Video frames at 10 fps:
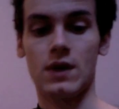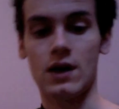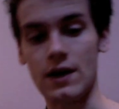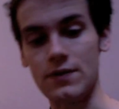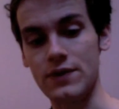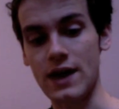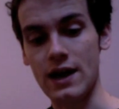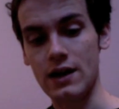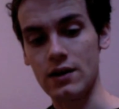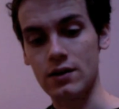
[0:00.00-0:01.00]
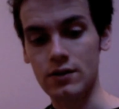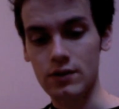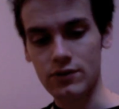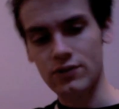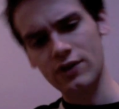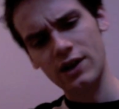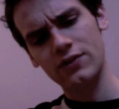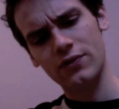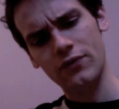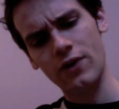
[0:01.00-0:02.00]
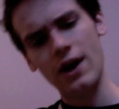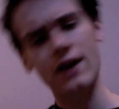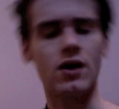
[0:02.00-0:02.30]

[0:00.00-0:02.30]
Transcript: And then 6th fret